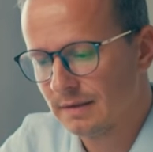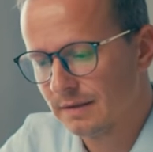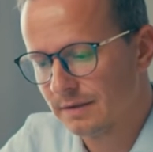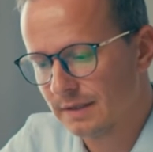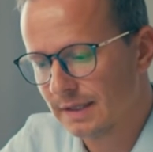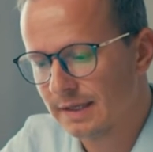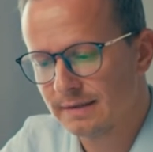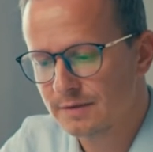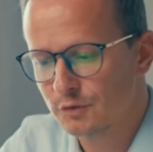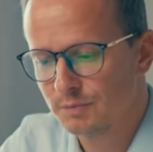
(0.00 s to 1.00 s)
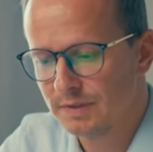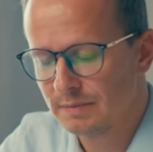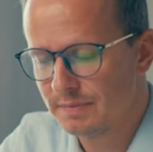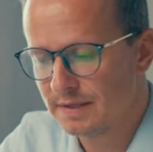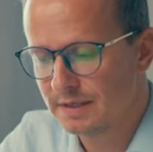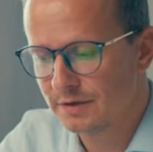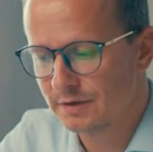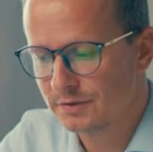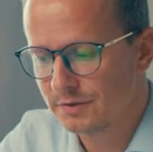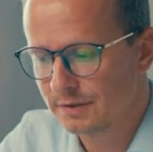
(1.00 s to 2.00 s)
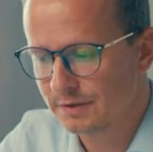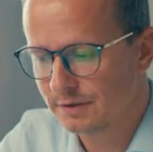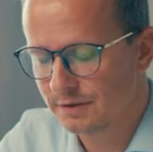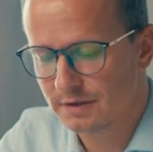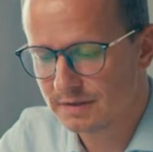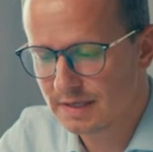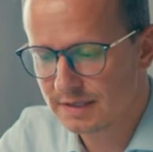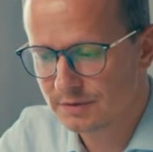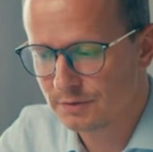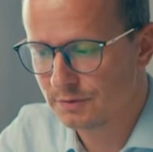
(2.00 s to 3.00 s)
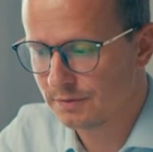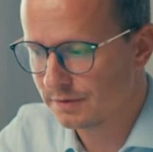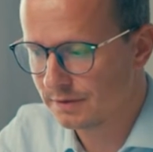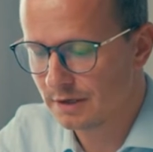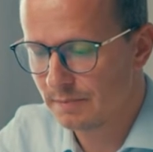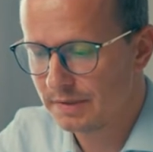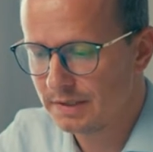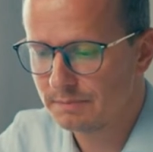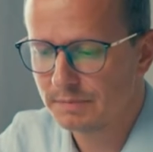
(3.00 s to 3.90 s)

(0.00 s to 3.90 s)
Again, this could be depending on your context or company,